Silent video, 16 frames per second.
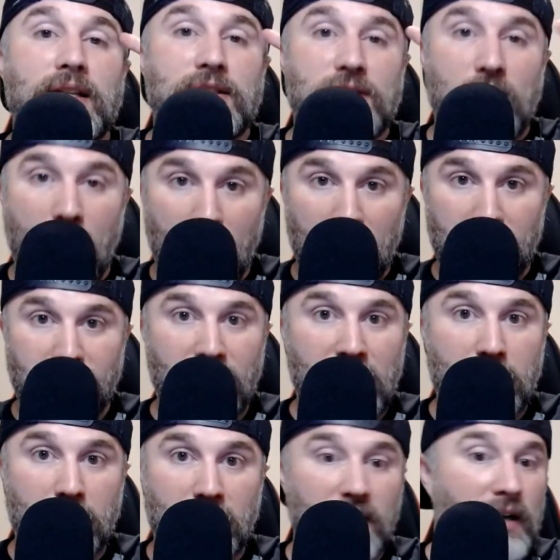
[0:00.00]
is a Hall of
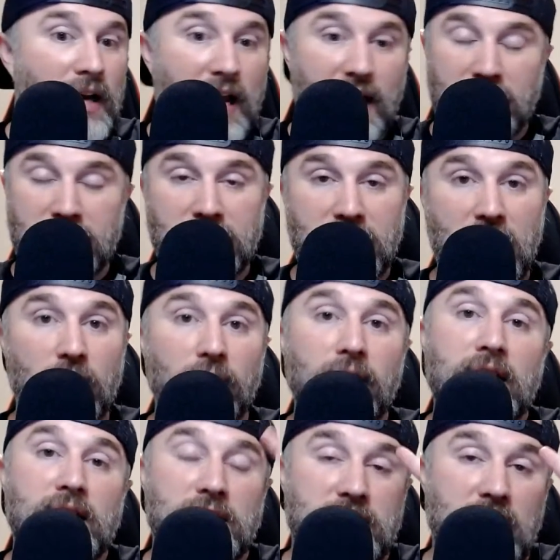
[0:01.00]
Famer, hands down.
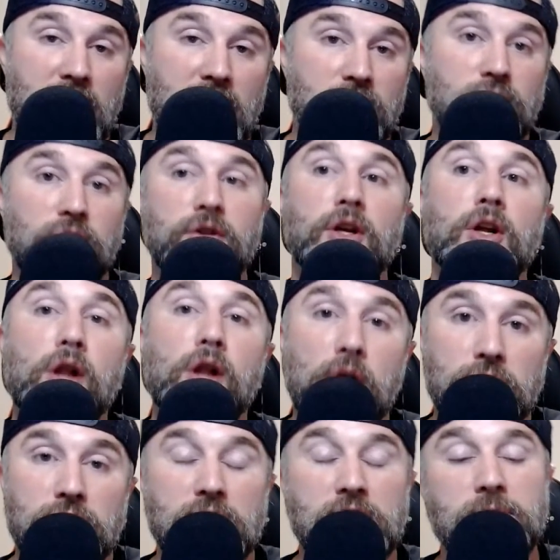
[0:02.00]
He's actually the
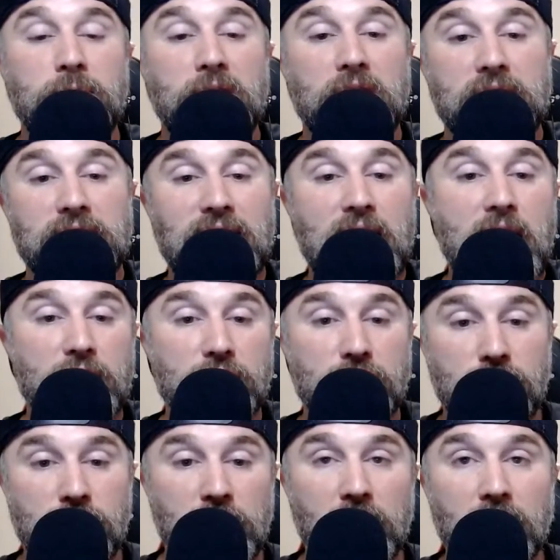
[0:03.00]
closest because
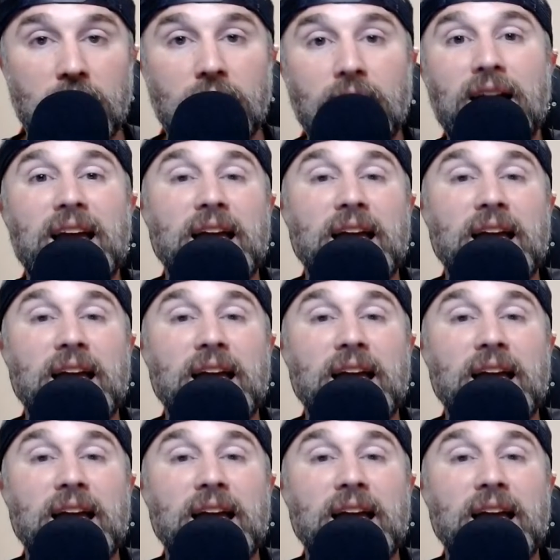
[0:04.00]
last year